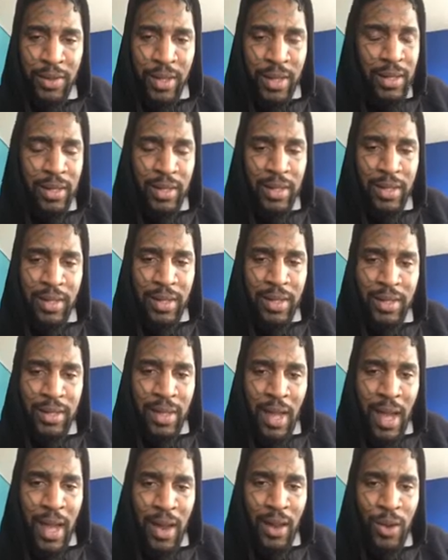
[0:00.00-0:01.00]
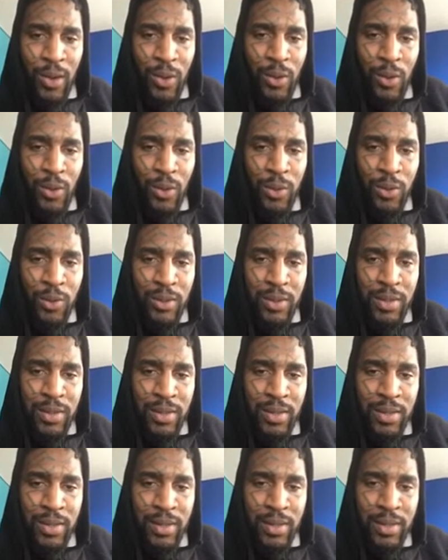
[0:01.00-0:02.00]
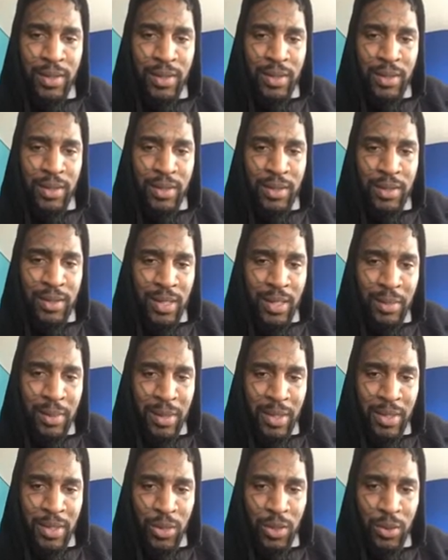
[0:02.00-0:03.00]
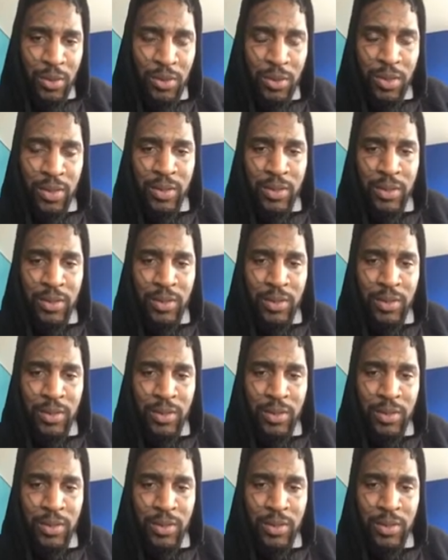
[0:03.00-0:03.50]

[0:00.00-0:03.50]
in the entire whole D B Z universe.